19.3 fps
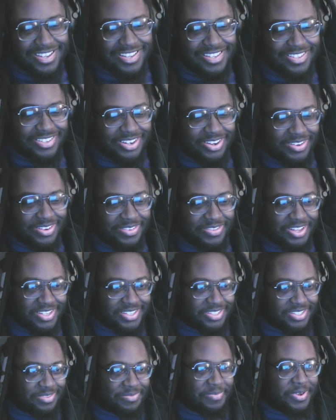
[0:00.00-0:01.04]
You know,
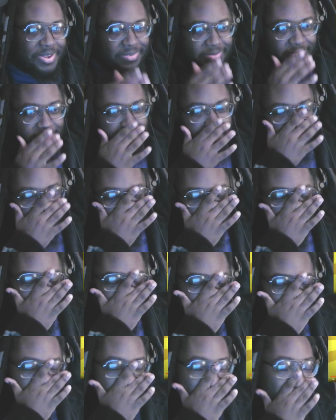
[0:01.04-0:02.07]
that's the main reason why I
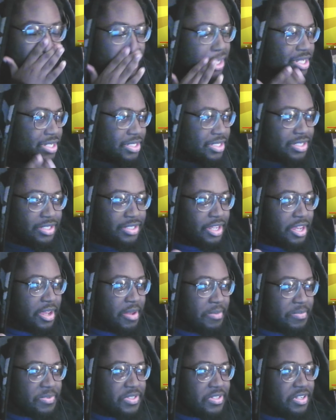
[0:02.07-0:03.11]
say, is these
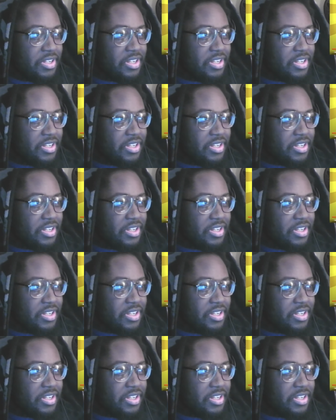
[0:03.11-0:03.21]
apps